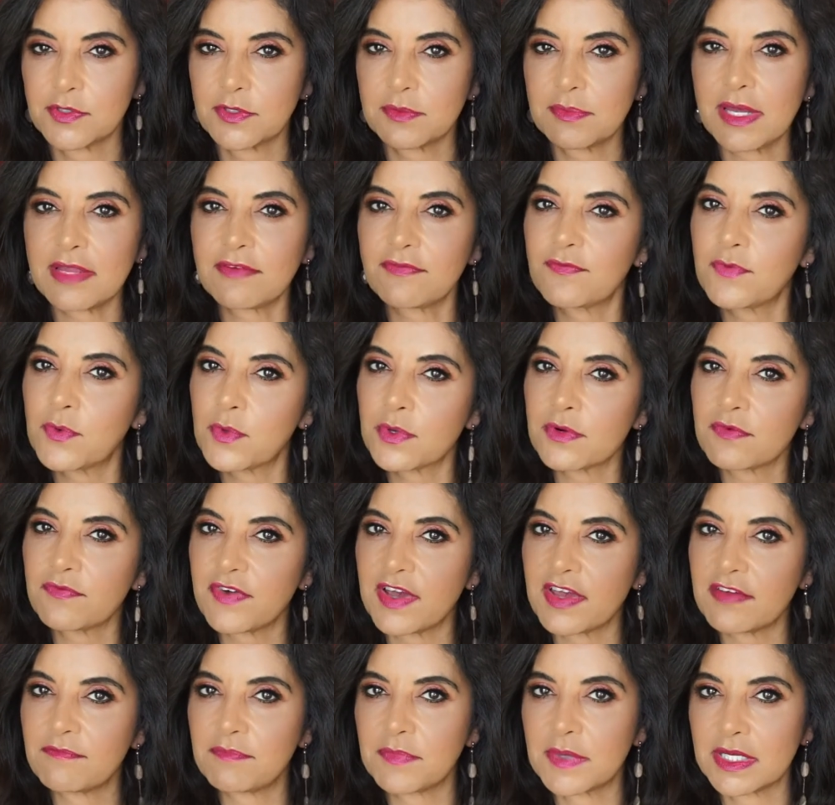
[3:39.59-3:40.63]
So about four or
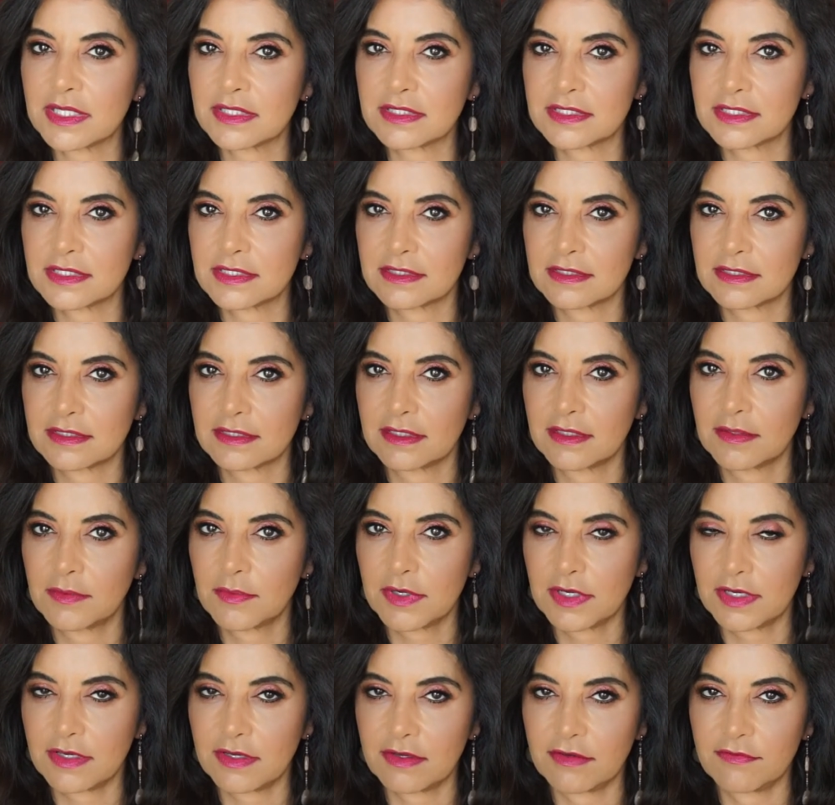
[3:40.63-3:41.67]
five months
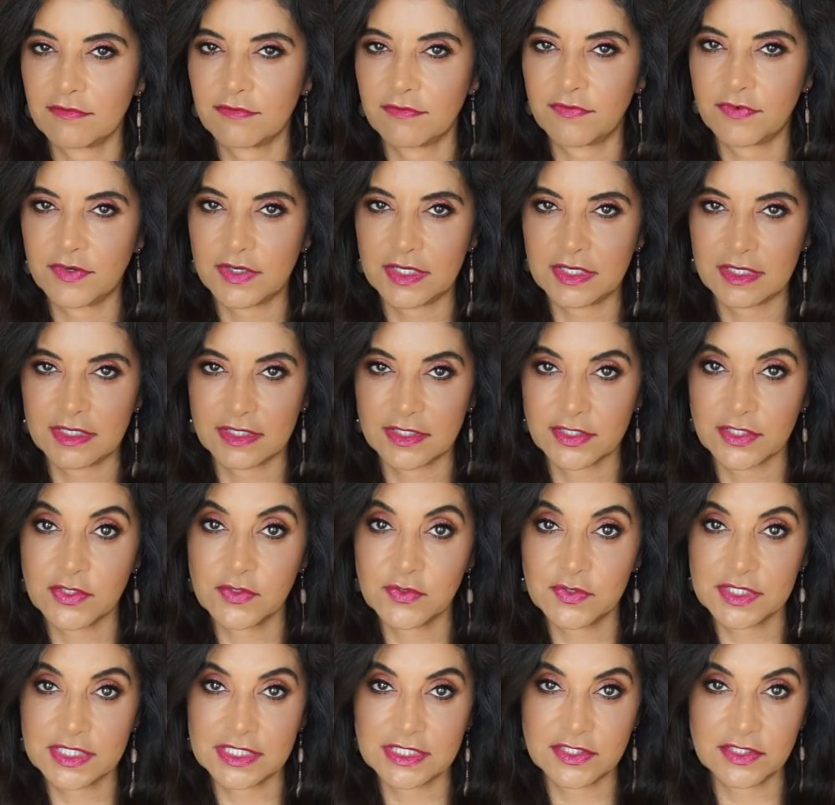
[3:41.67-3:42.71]
of uh,
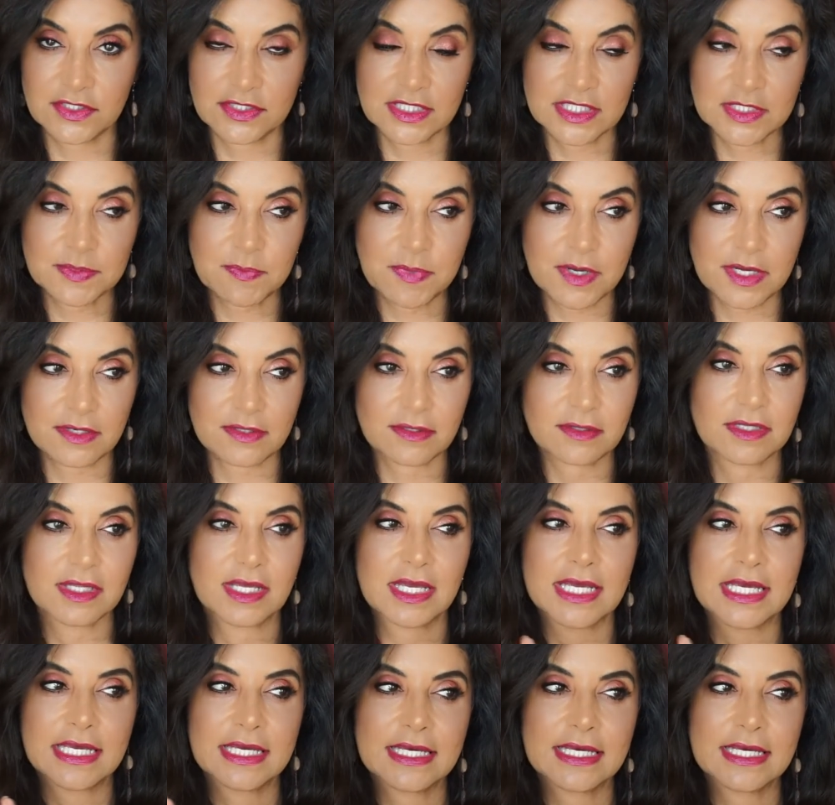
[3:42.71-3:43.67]
usage in this bottle.